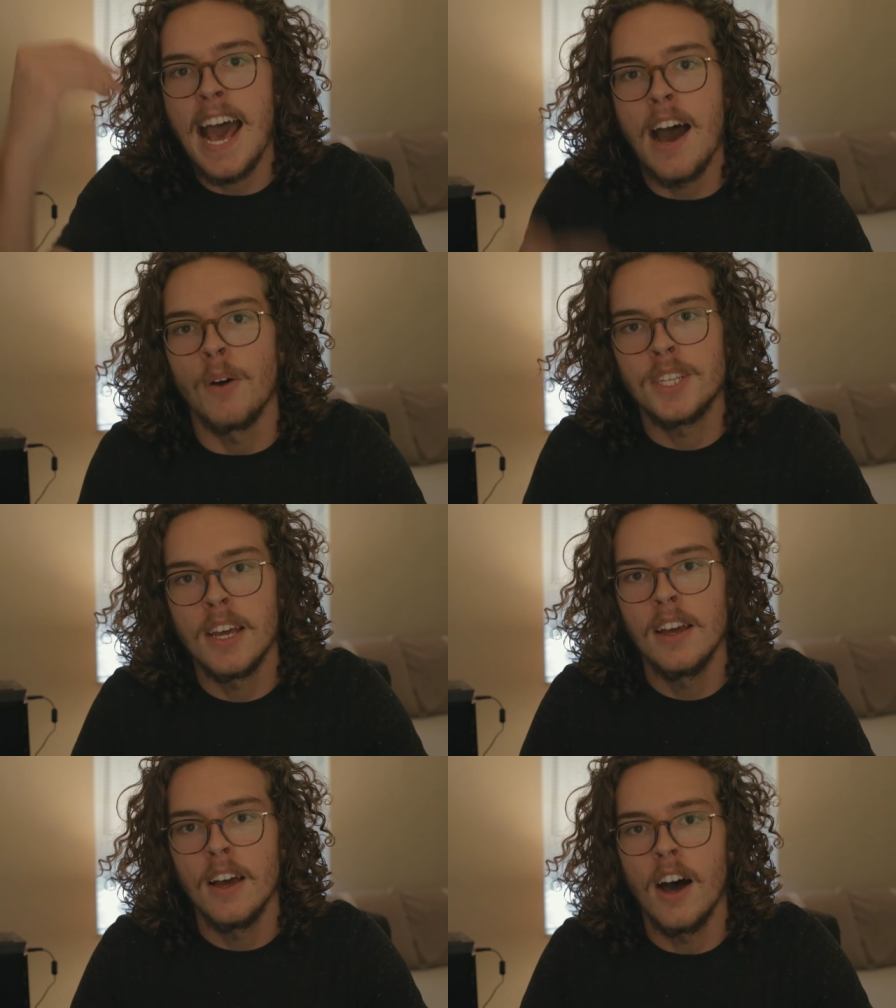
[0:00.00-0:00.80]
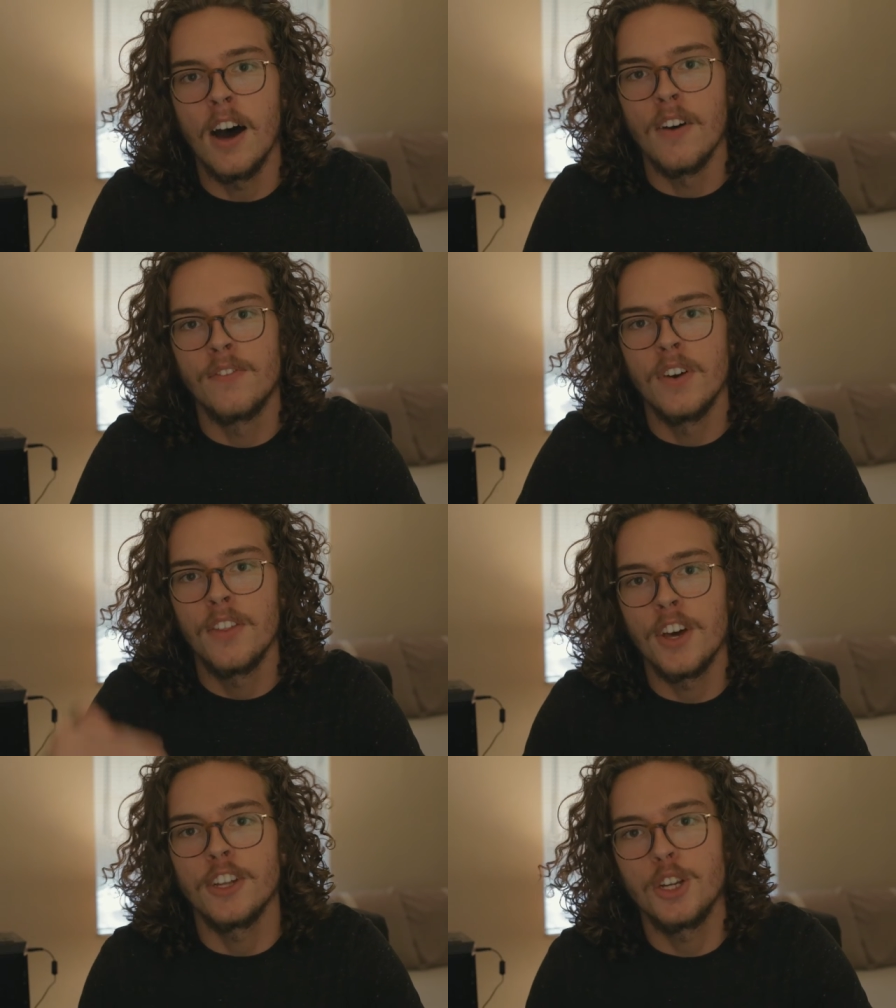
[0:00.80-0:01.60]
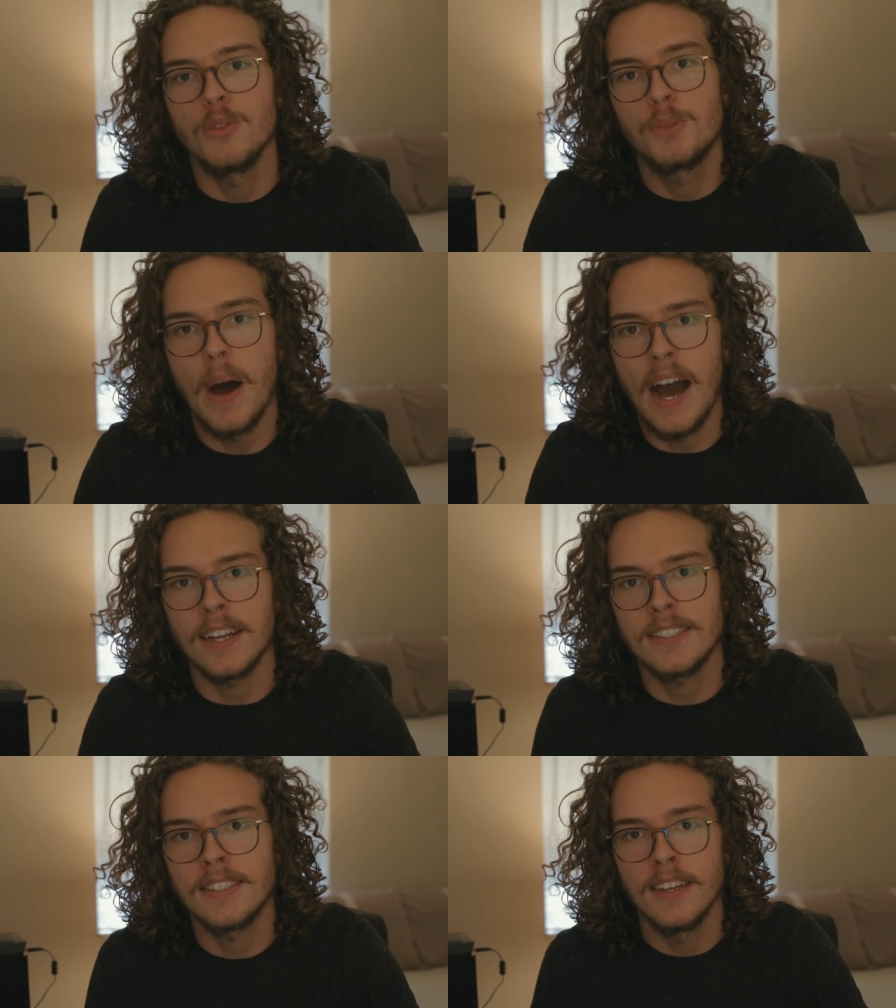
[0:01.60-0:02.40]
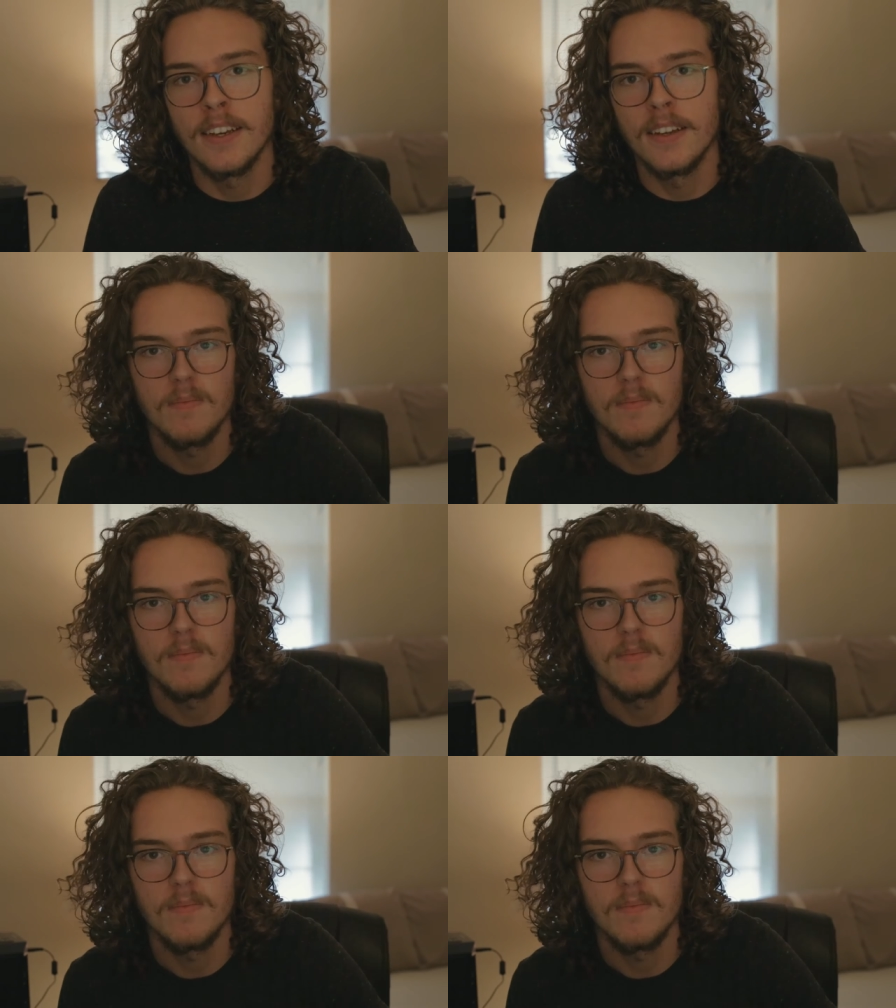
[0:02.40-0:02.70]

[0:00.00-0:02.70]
out of the juice box.